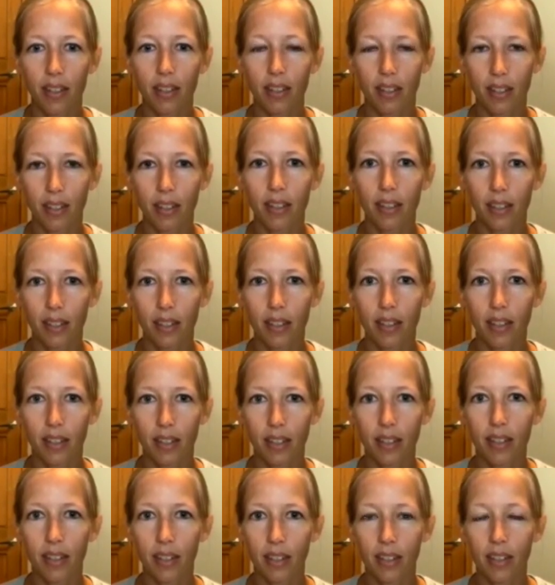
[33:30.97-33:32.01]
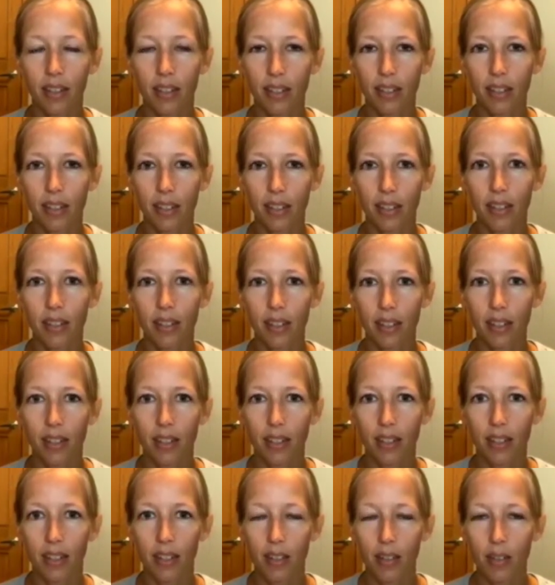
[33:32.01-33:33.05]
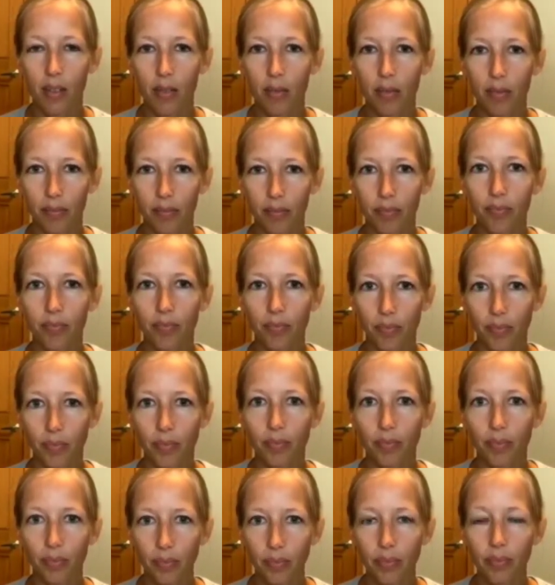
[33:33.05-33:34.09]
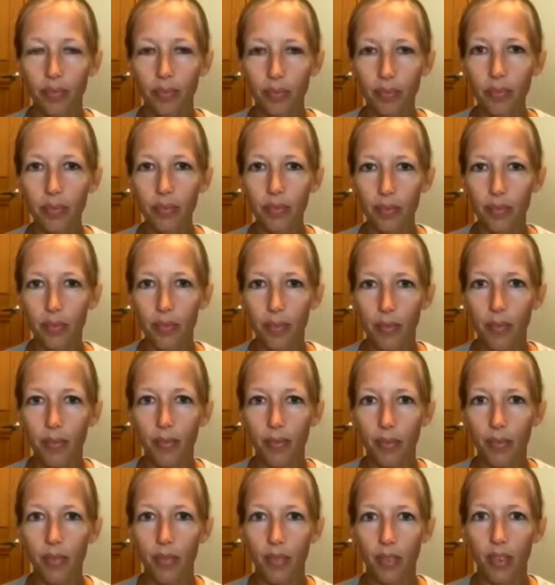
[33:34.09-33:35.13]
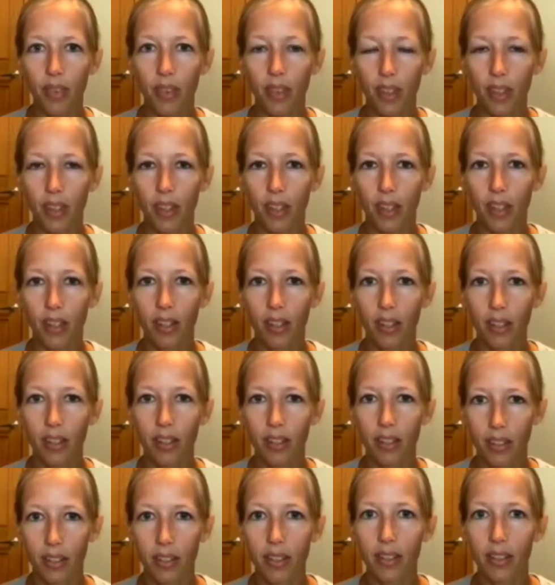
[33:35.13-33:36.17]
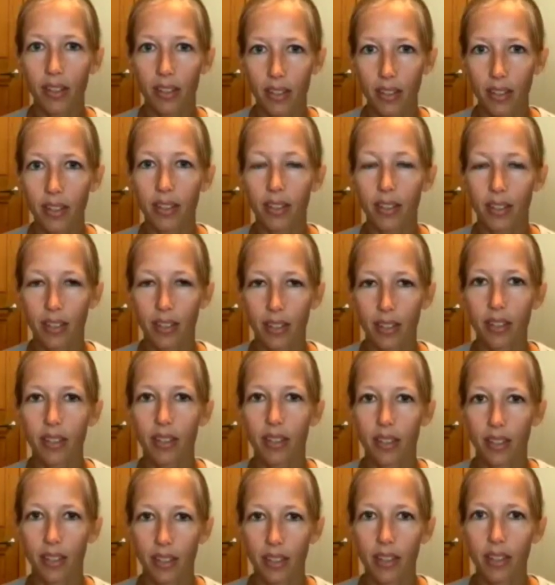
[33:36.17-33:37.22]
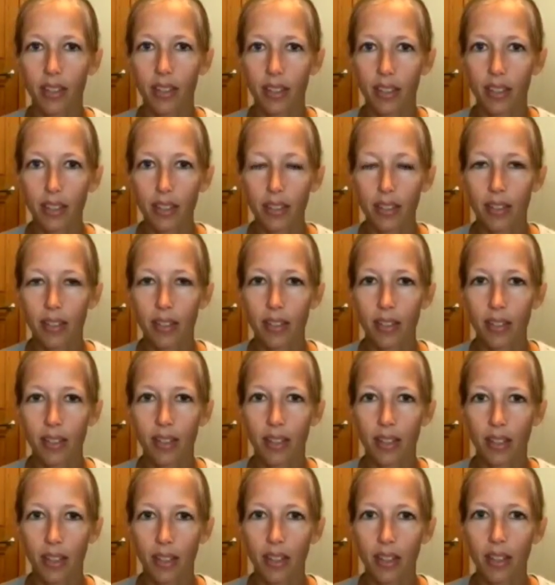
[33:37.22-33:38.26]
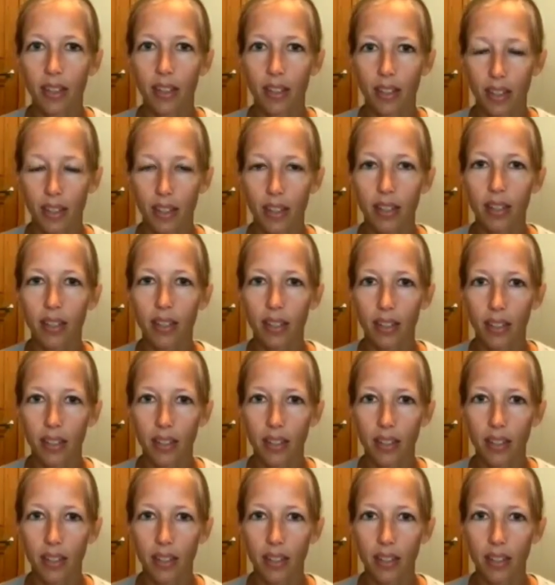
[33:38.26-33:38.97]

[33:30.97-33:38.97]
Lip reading: No words are spoken by the person on screen.